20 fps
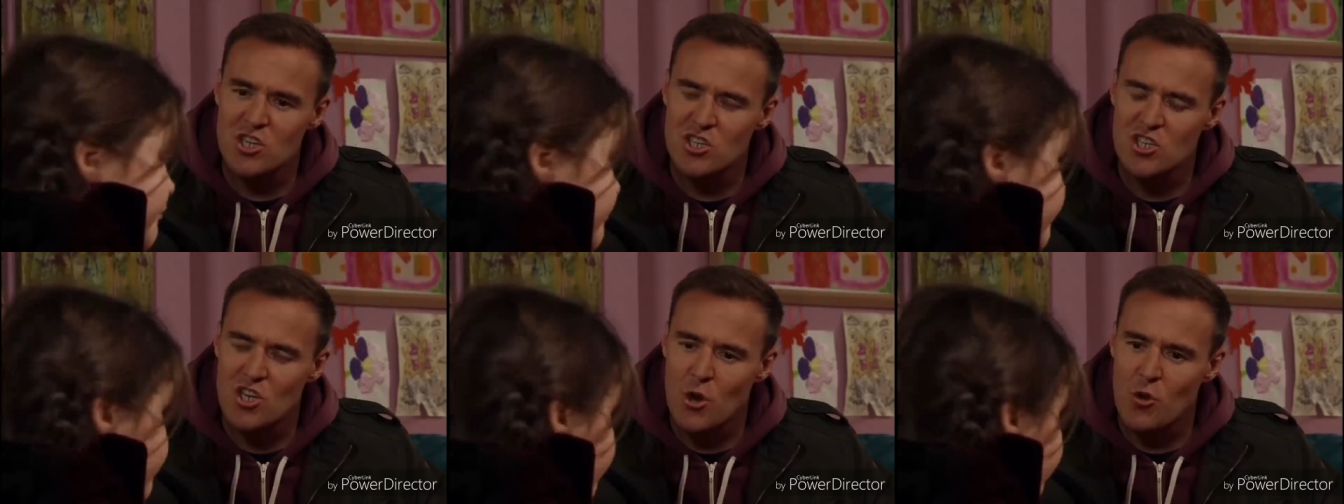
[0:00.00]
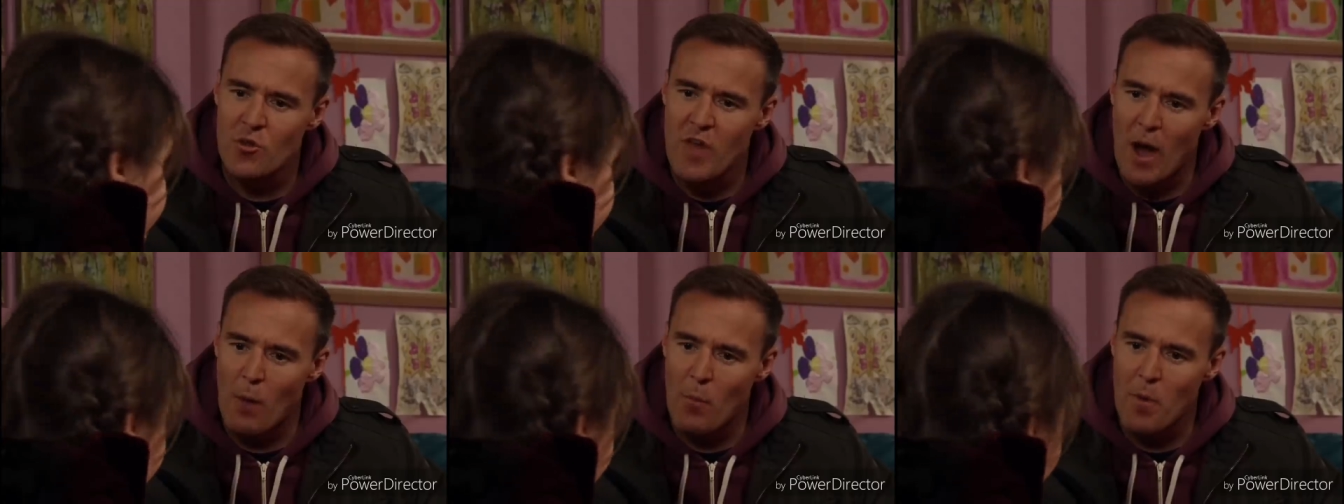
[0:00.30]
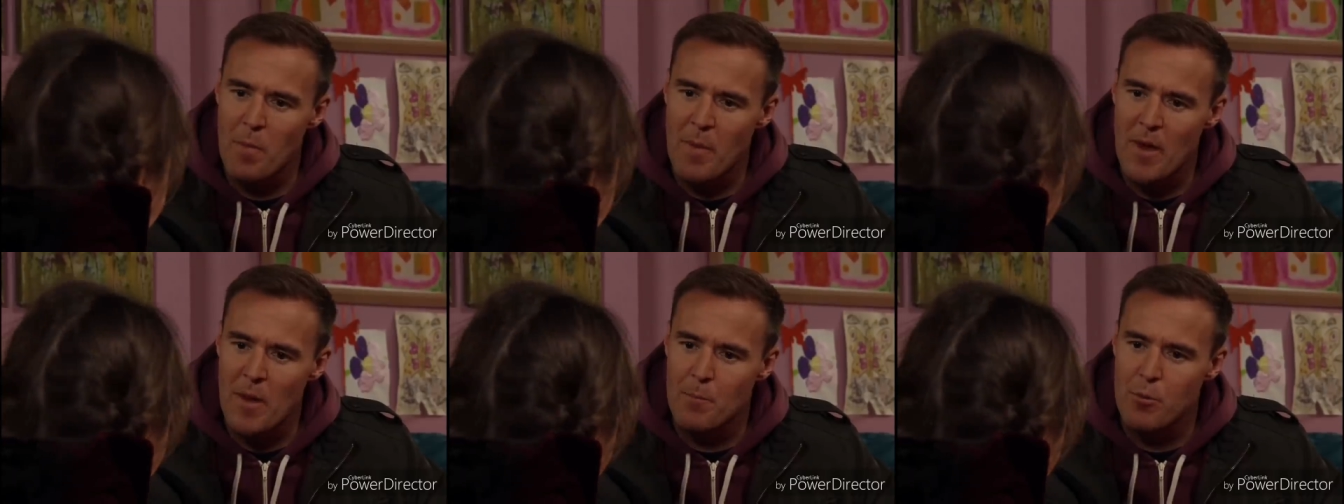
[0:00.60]
just do that
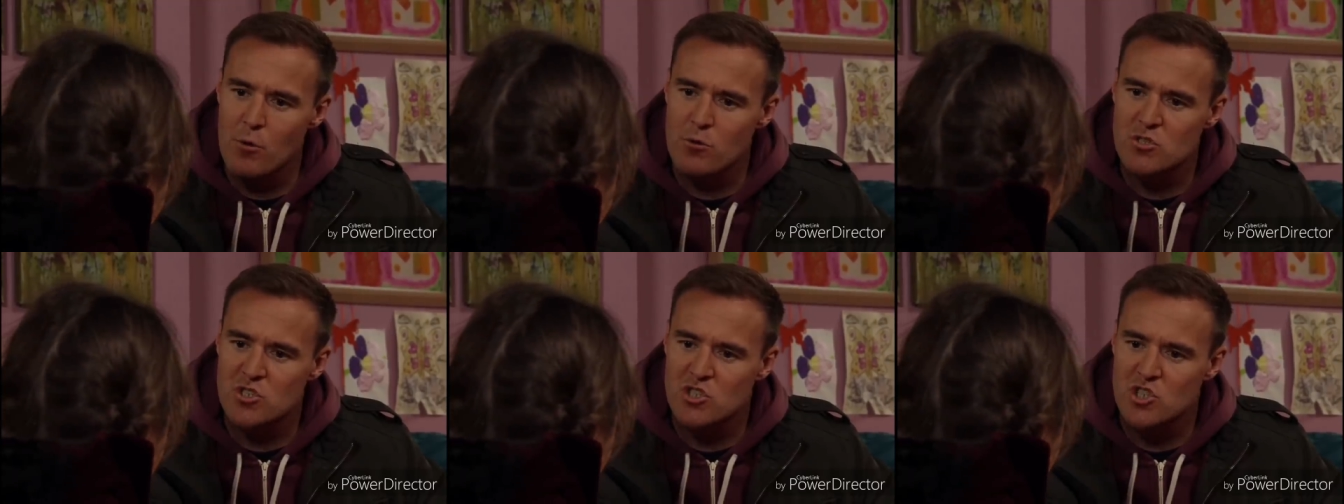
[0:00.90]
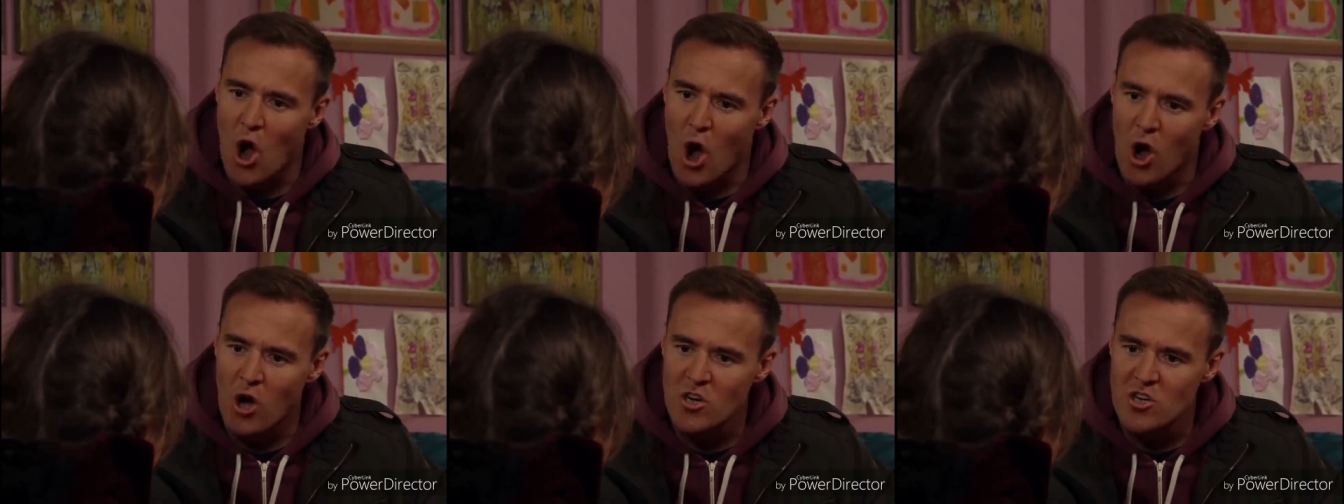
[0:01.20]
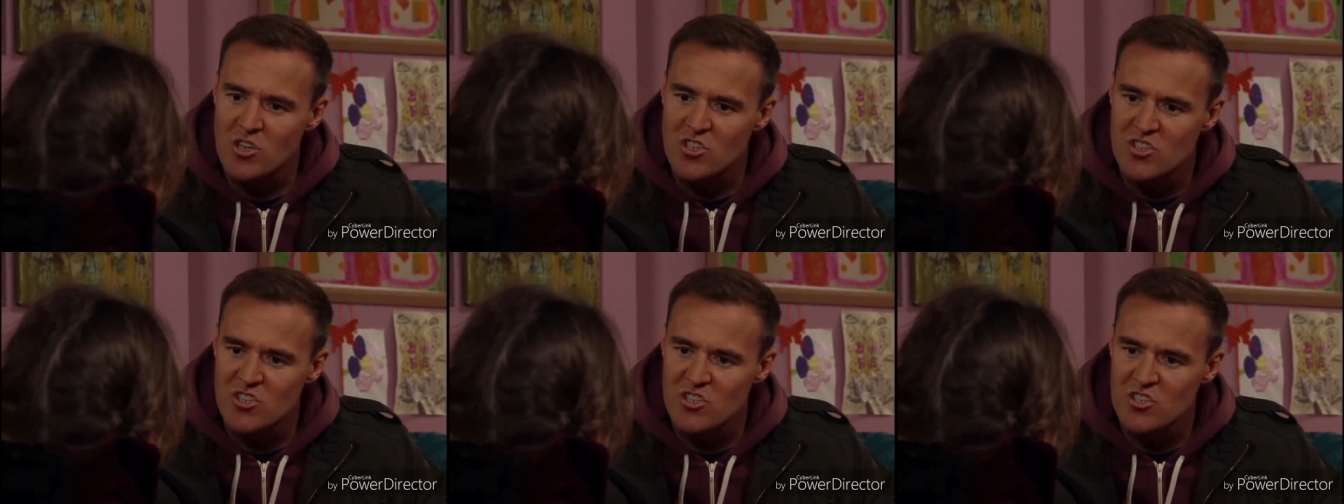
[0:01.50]
with people's
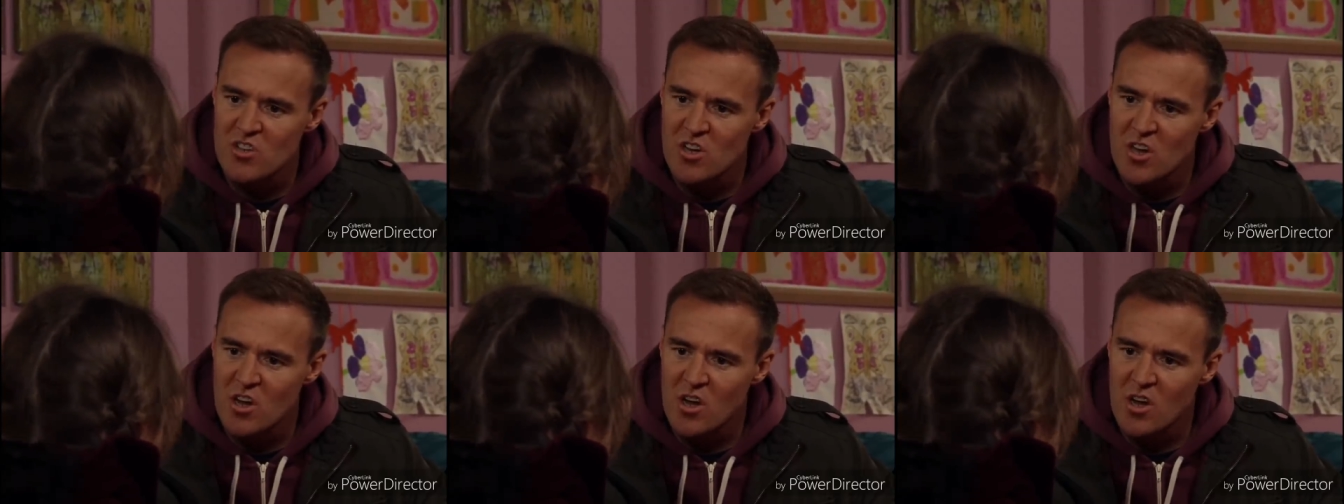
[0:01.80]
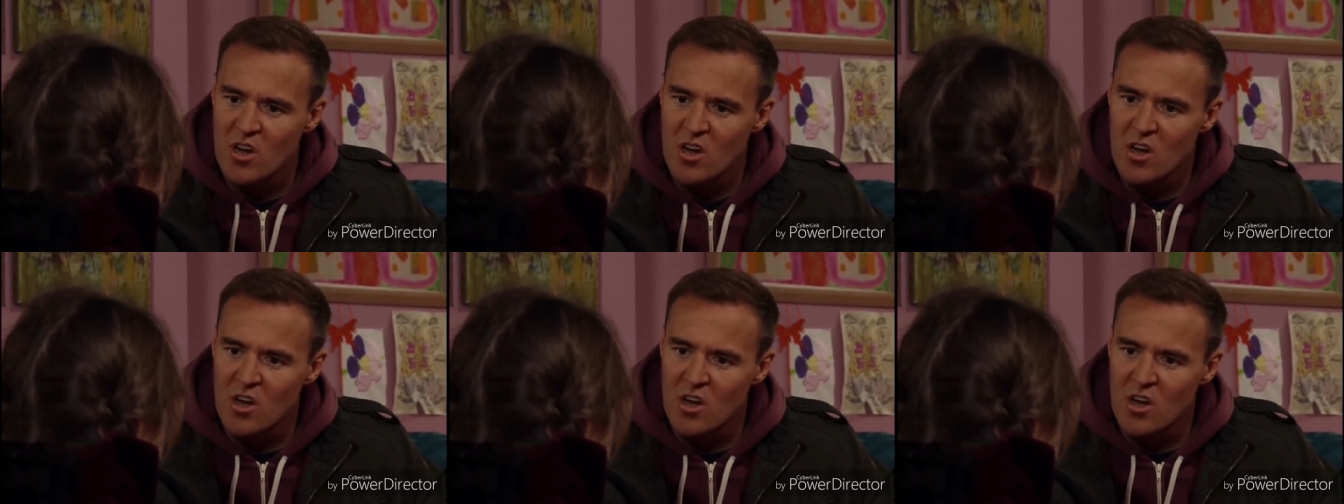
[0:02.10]
dogs. Are